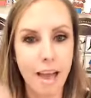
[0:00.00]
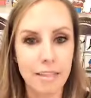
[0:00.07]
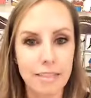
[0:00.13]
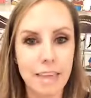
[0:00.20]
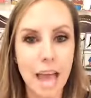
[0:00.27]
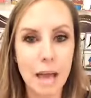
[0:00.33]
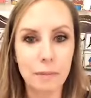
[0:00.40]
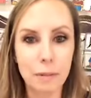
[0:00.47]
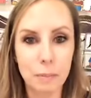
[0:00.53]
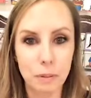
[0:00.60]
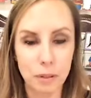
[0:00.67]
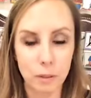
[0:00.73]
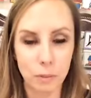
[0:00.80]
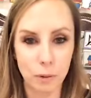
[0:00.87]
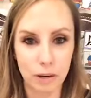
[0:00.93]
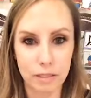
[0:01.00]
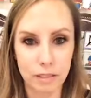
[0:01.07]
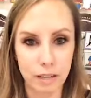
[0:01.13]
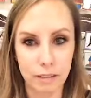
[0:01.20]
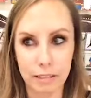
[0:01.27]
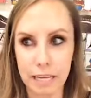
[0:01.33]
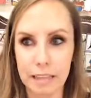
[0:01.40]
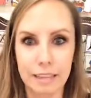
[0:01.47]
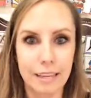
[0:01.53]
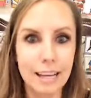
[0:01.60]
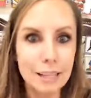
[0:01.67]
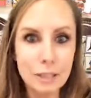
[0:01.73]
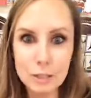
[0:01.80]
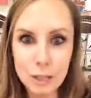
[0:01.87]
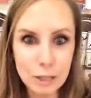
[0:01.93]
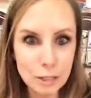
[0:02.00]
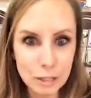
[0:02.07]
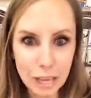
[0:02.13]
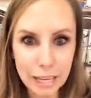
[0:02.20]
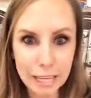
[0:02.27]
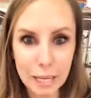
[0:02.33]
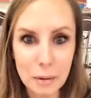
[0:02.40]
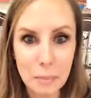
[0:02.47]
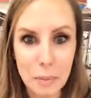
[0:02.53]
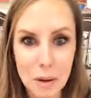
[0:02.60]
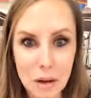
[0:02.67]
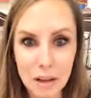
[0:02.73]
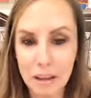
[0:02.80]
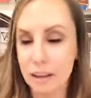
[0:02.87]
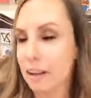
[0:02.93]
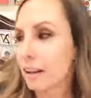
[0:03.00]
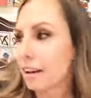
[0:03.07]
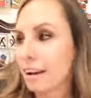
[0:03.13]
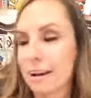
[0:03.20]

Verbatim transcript: and then we put the words underneath. It's just like in a book.